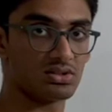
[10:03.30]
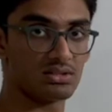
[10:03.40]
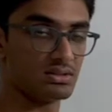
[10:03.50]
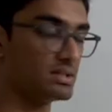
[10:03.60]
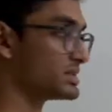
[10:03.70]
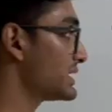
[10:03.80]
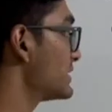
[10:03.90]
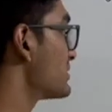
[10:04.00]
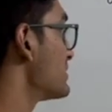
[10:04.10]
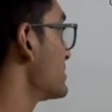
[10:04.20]
in this case
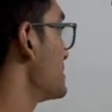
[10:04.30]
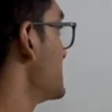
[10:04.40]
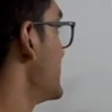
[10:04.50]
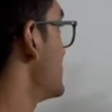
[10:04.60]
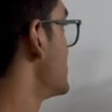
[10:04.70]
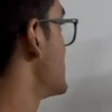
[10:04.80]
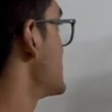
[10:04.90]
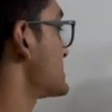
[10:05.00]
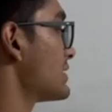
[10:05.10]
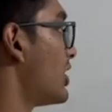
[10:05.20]
also you need
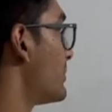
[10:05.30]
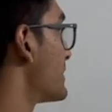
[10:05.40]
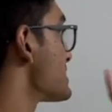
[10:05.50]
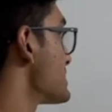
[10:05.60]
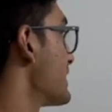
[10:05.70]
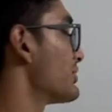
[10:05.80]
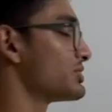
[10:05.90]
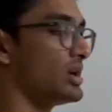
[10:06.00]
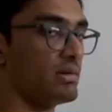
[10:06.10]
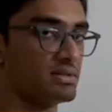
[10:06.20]
just operation A to
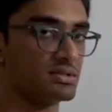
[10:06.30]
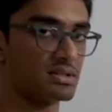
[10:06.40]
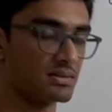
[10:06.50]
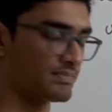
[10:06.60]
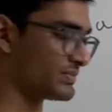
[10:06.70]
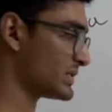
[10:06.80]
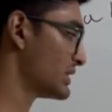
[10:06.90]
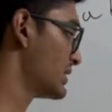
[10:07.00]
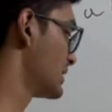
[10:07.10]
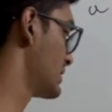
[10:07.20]
solve this thing.
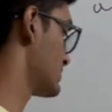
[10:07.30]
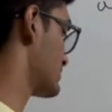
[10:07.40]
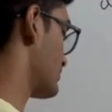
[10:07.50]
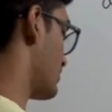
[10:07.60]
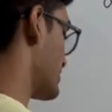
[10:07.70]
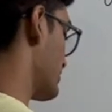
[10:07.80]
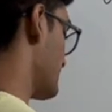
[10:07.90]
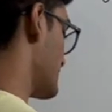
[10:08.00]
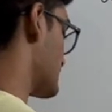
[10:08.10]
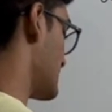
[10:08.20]
So what you
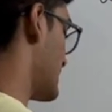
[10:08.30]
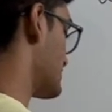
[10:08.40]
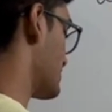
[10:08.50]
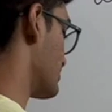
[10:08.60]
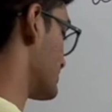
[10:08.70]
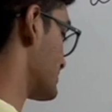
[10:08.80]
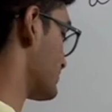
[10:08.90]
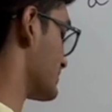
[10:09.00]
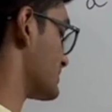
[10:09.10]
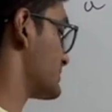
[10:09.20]
basically have to do is,
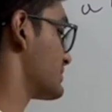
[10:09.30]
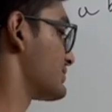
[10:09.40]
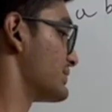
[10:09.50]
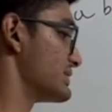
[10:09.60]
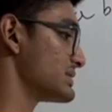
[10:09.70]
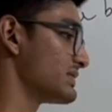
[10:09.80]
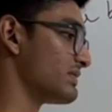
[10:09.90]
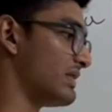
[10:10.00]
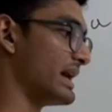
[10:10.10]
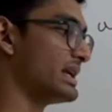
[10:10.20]
first things first,
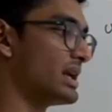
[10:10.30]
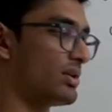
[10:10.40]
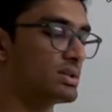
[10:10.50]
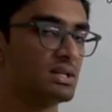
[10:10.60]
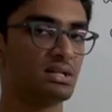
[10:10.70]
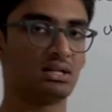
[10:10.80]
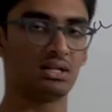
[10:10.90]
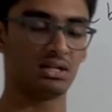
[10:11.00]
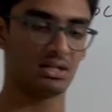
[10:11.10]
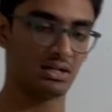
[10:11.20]
find out
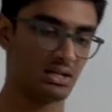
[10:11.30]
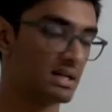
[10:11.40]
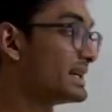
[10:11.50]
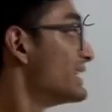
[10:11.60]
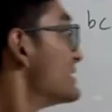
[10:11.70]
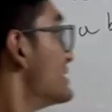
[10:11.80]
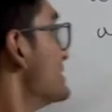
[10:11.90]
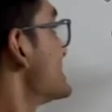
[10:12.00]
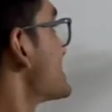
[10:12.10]
in this